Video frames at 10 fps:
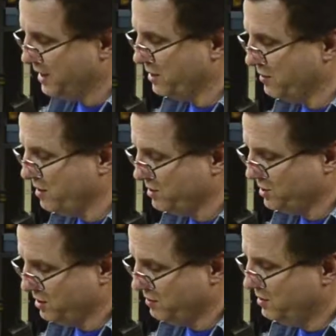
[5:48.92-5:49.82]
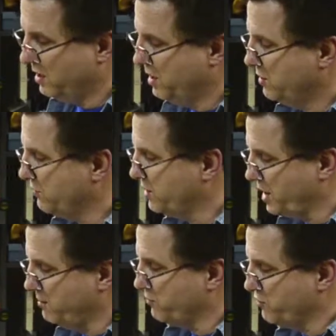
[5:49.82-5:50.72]
here also to
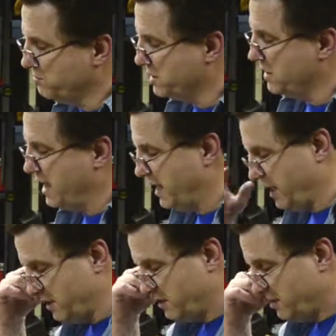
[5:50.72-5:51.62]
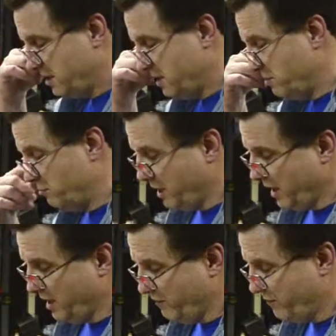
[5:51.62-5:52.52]
keep it from sliding,
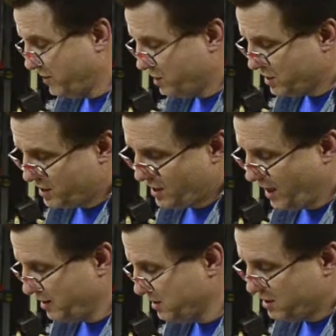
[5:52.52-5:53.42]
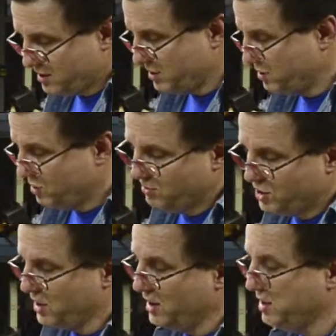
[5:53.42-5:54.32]
but if it just has too much
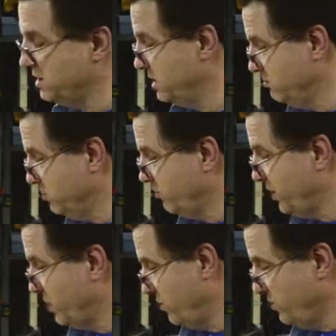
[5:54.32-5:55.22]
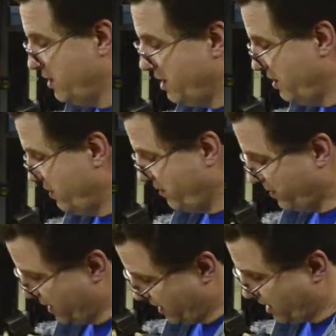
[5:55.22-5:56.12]
tendency to move on you, you
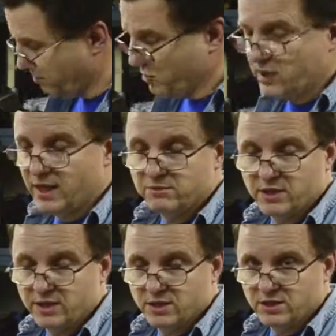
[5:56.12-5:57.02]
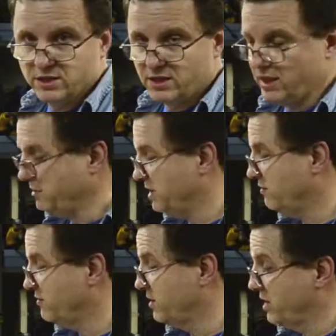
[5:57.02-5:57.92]
could get a couple clamps like this and clamp it down
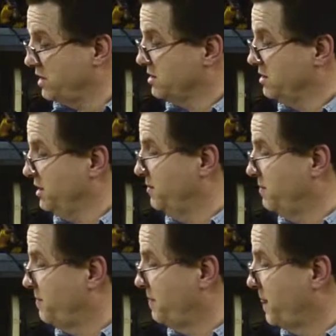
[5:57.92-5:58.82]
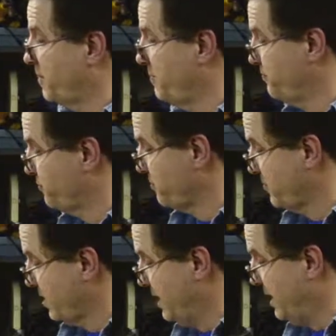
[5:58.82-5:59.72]
very easily.
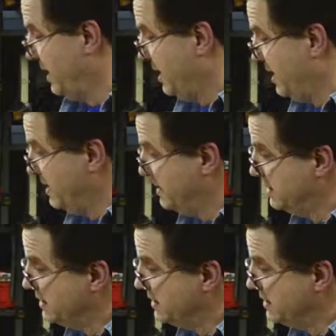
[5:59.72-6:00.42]
And